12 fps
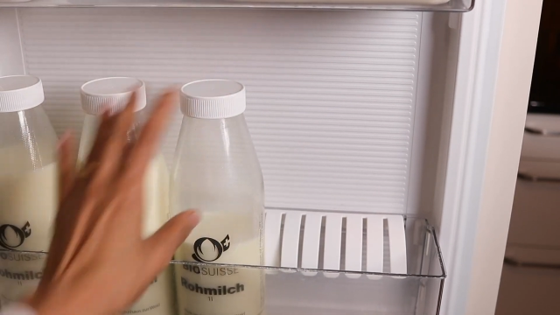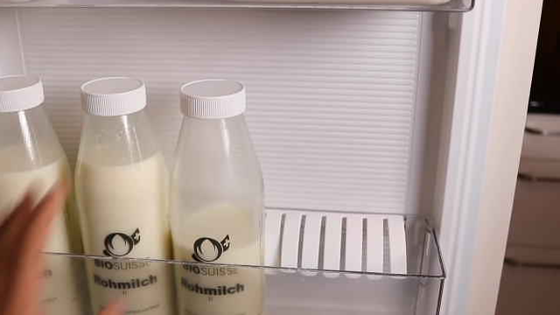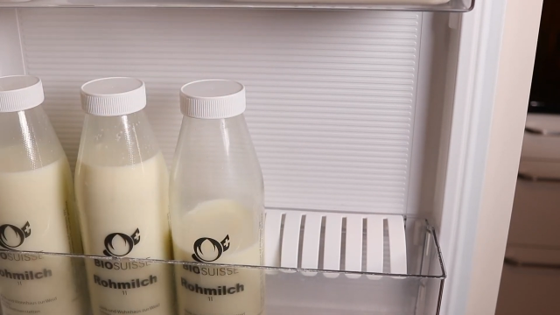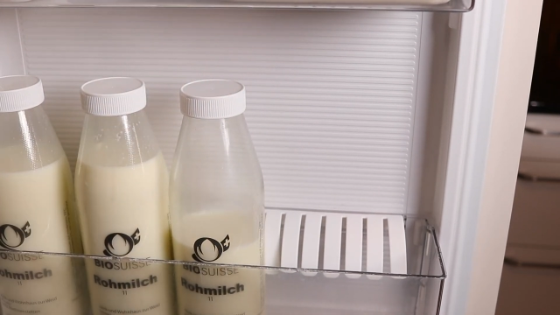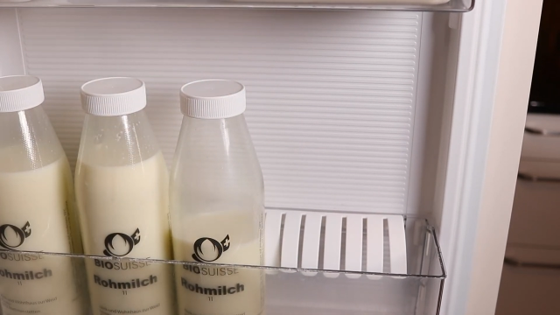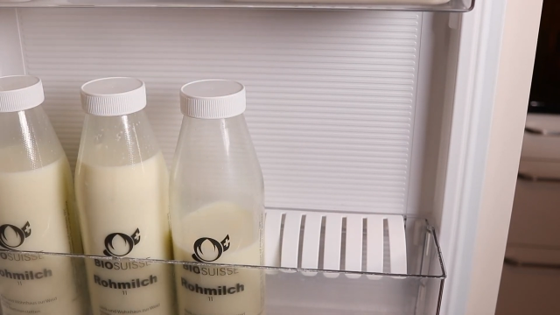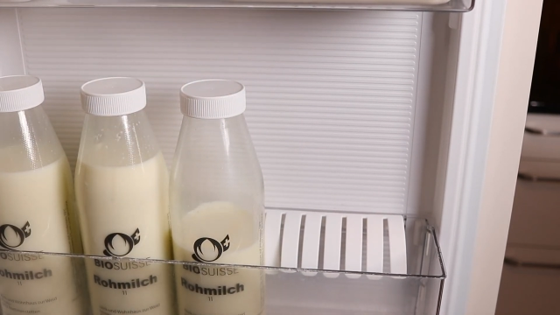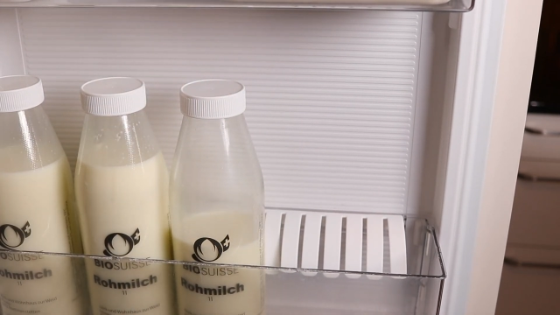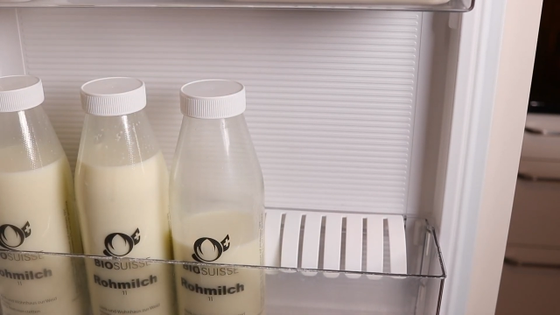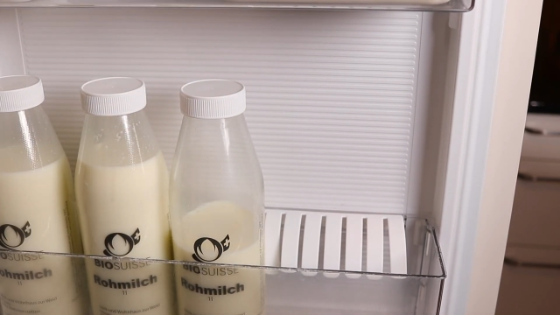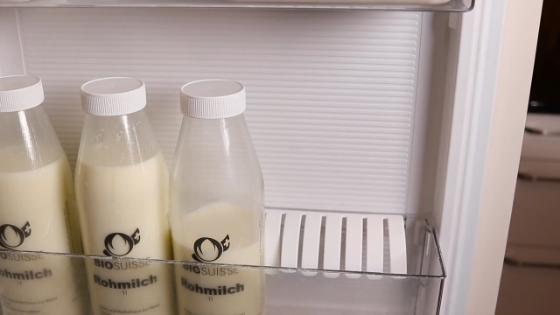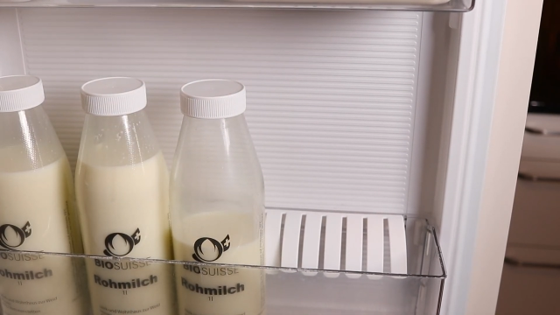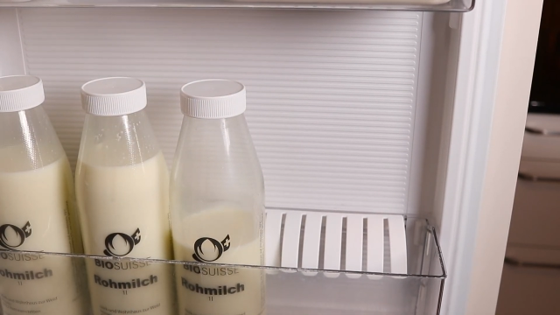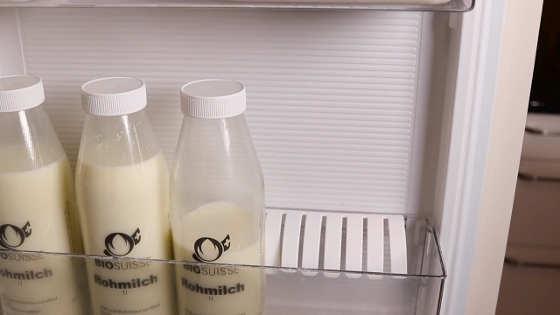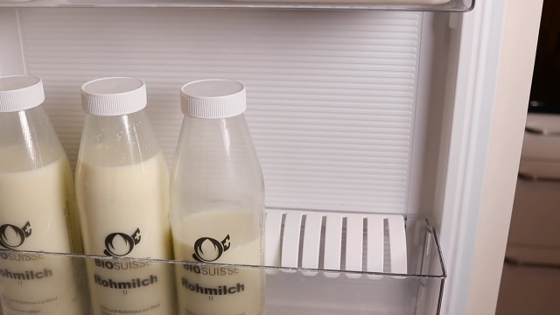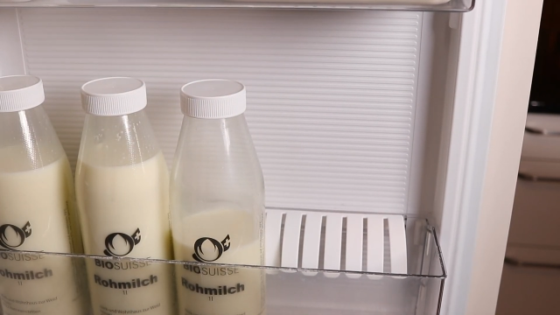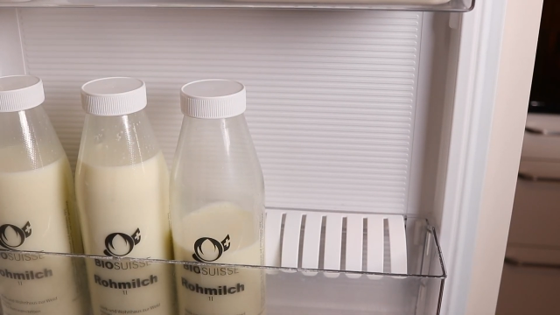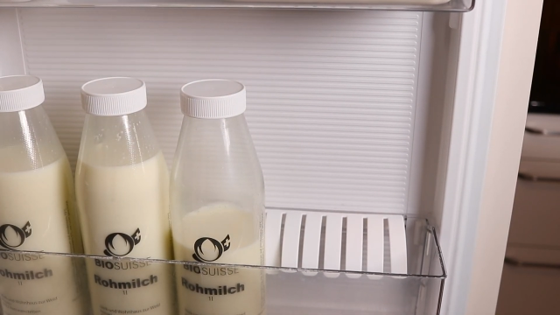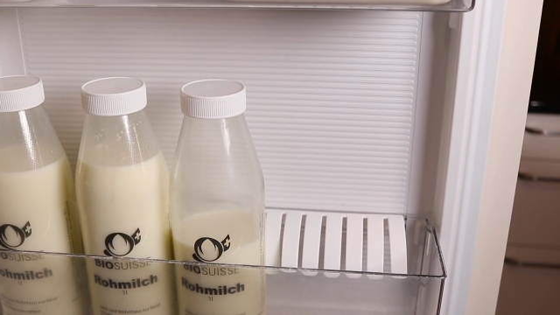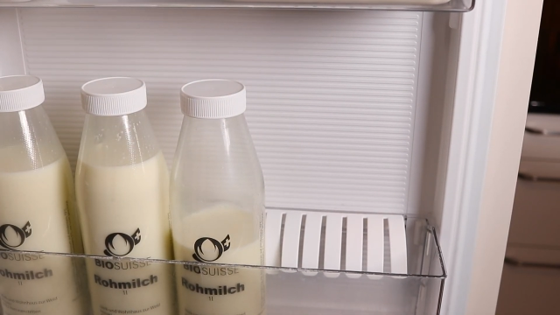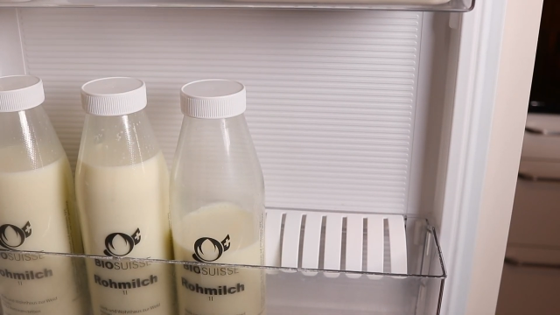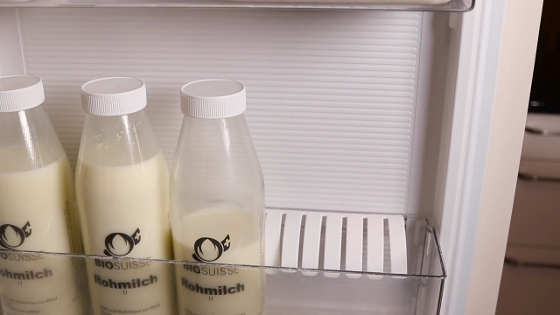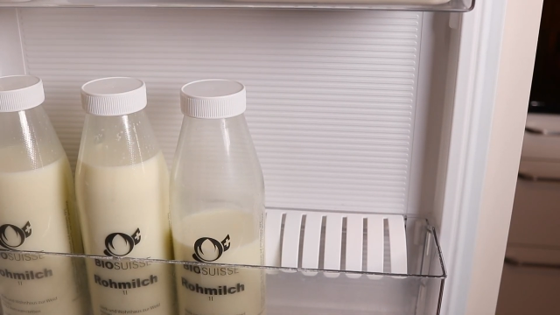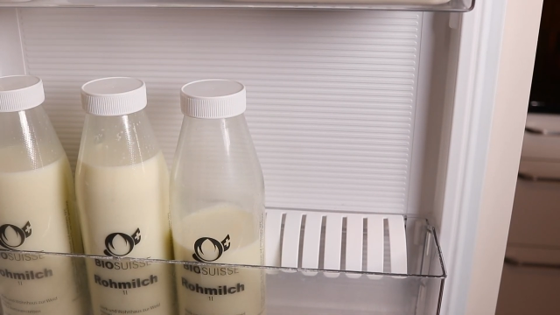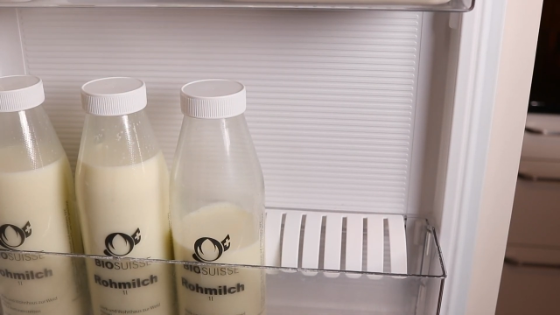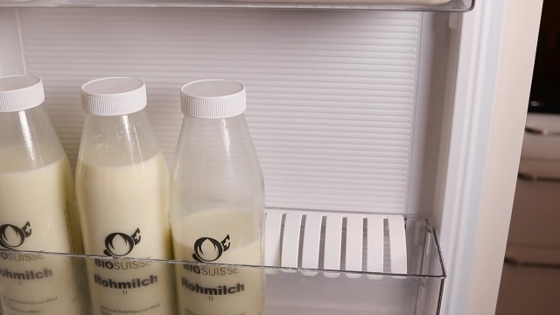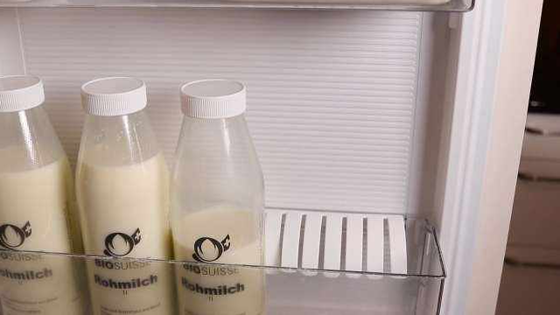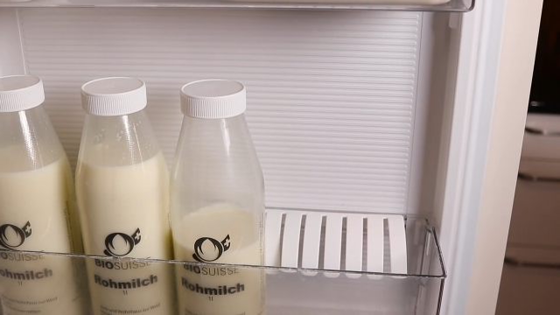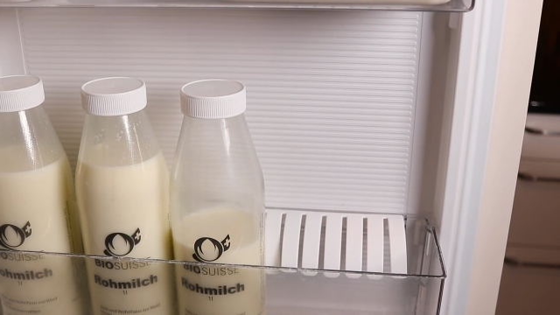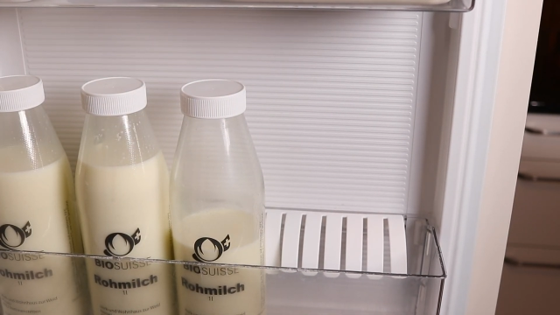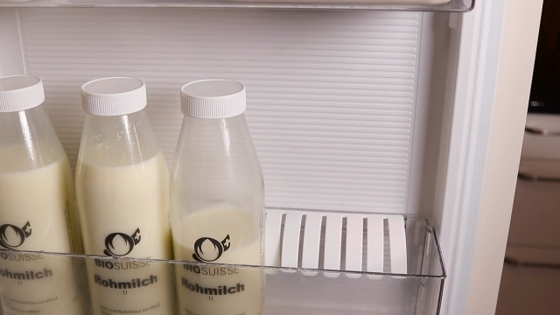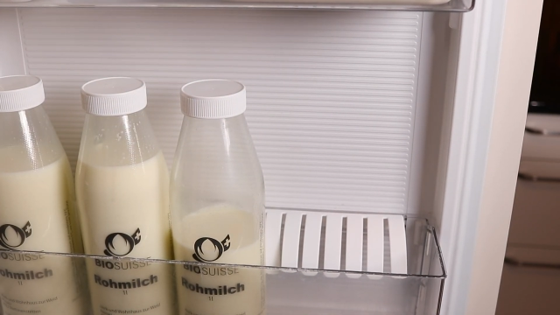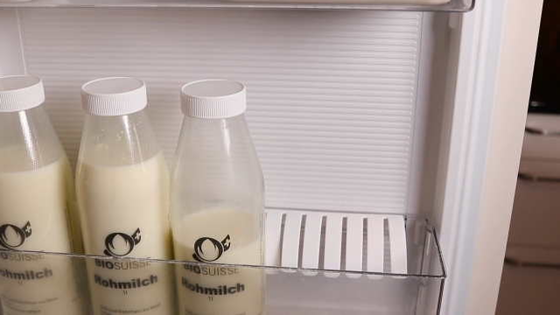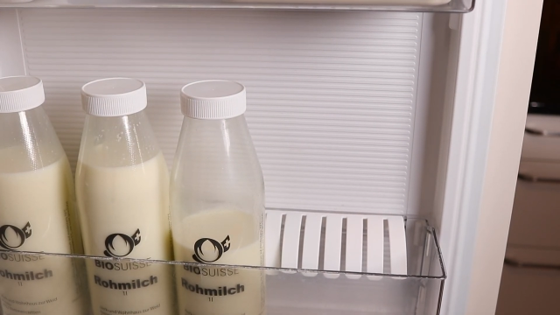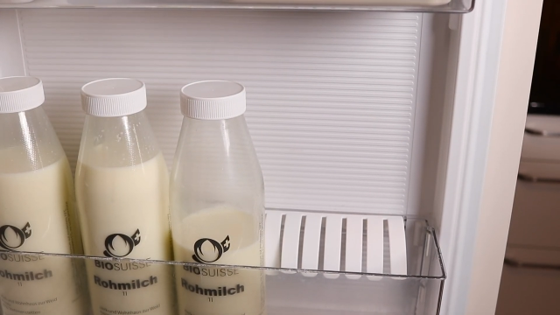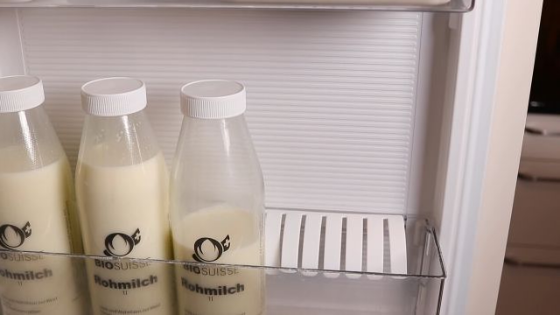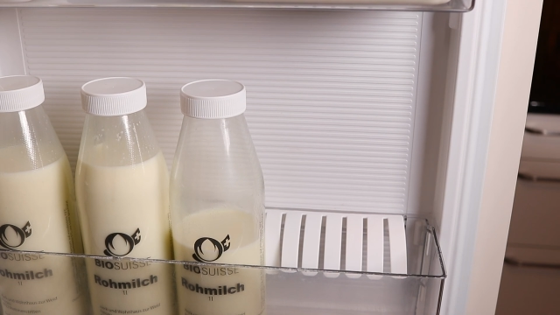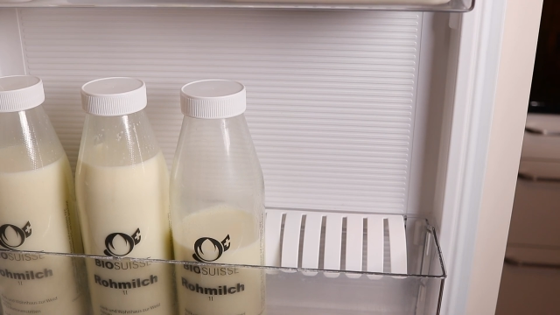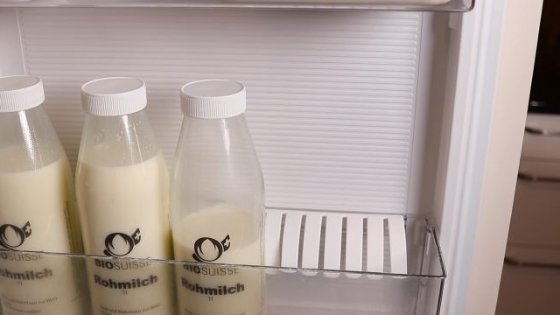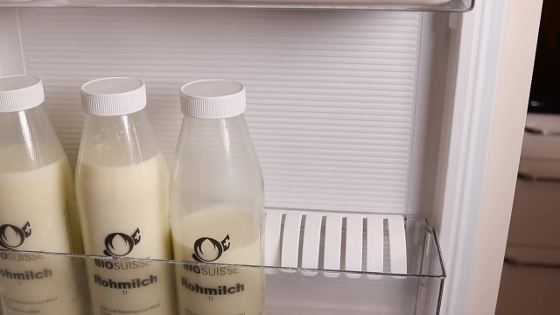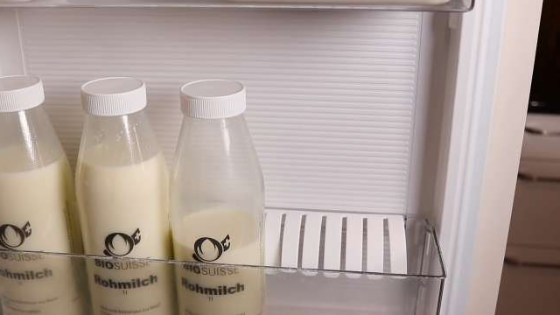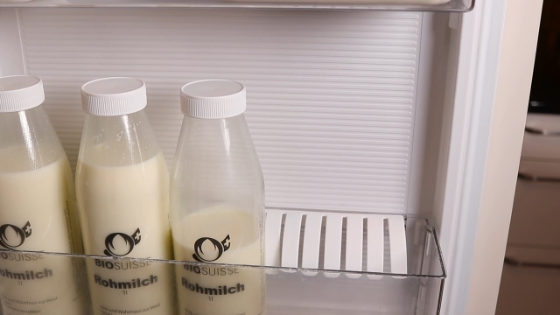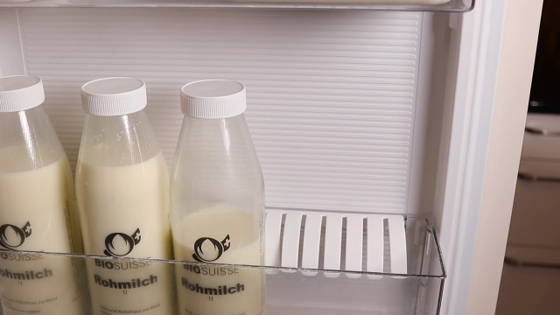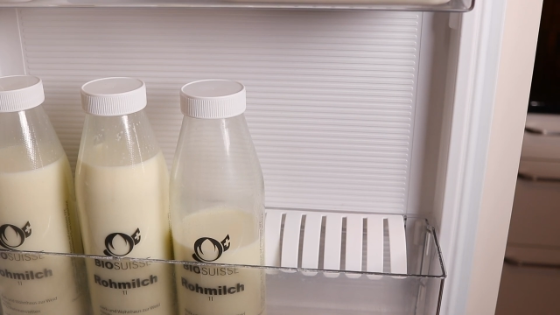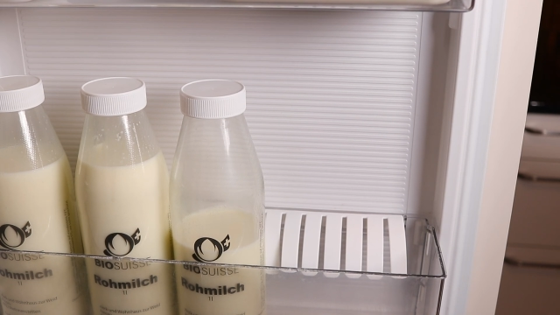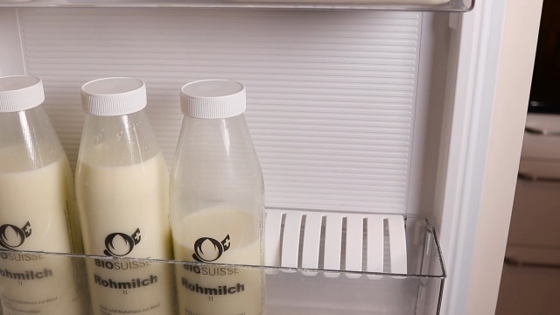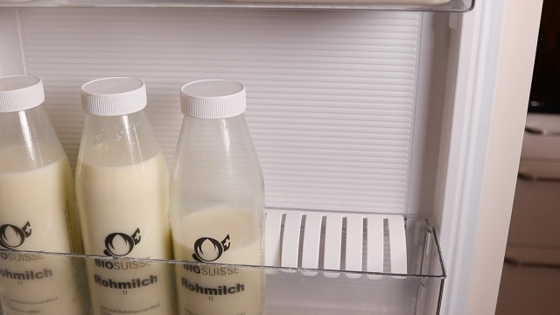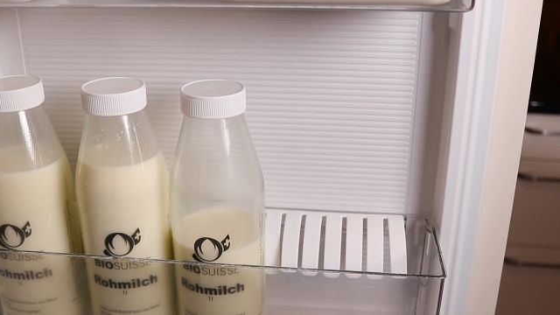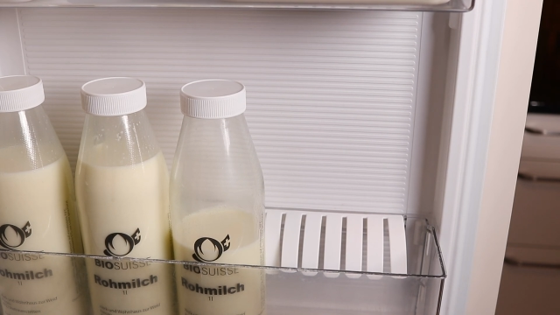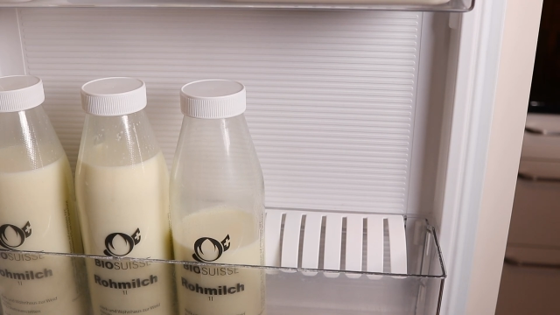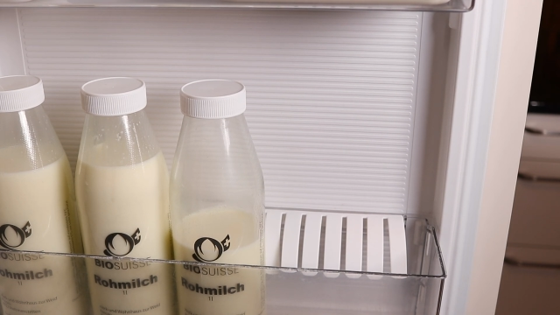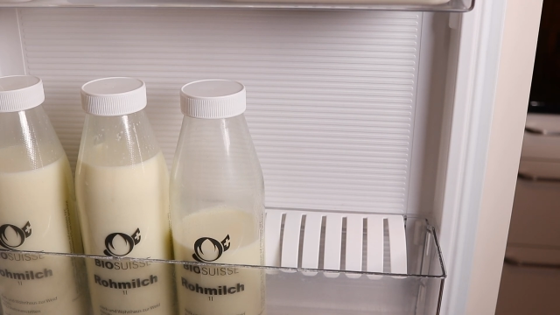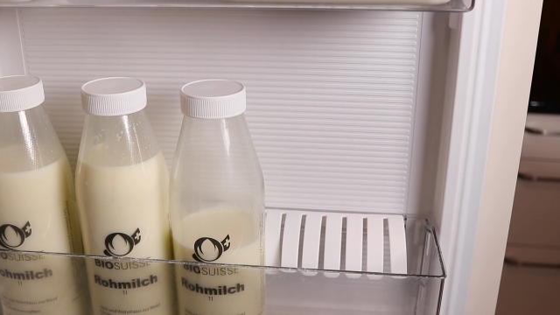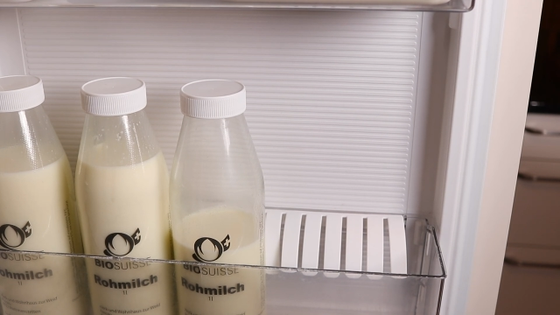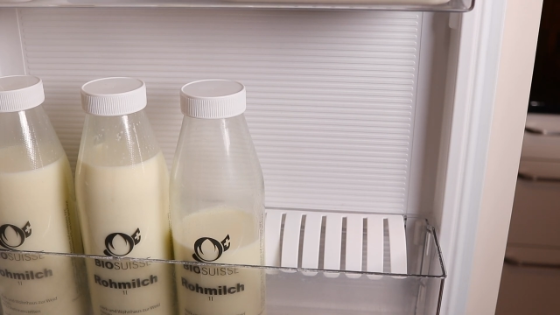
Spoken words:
(no speaker visible)